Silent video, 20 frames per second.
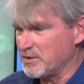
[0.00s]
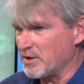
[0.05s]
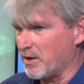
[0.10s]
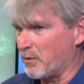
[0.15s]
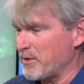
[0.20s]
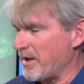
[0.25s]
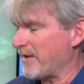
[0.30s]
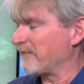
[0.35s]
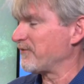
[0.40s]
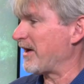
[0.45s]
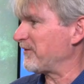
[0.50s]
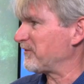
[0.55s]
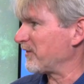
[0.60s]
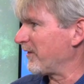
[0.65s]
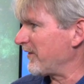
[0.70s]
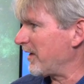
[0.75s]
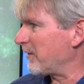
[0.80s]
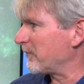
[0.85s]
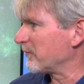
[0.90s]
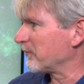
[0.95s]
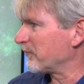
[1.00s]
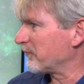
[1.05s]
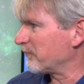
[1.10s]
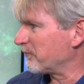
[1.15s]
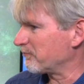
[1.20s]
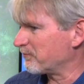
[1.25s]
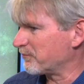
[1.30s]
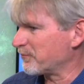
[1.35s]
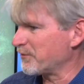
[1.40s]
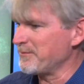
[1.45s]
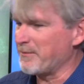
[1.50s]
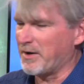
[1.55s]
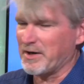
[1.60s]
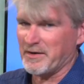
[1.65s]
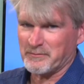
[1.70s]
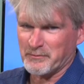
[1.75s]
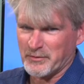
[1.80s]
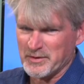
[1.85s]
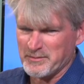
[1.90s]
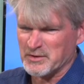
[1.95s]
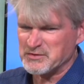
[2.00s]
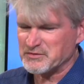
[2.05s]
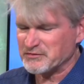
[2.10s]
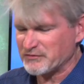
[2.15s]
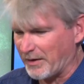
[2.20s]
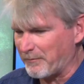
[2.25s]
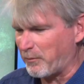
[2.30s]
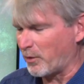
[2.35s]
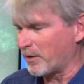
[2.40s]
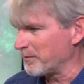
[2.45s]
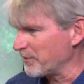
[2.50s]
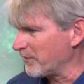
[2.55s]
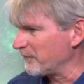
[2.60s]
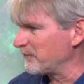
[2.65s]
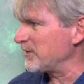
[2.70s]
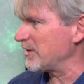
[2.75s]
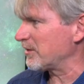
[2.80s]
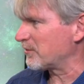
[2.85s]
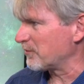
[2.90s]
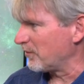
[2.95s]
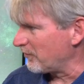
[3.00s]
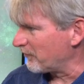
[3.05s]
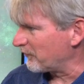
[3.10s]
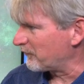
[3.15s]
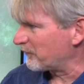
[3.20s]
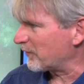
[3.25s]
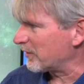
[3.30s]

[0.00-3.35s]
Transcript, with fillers: you know we have not done that. We pretty much pretty much suborbital vehicles,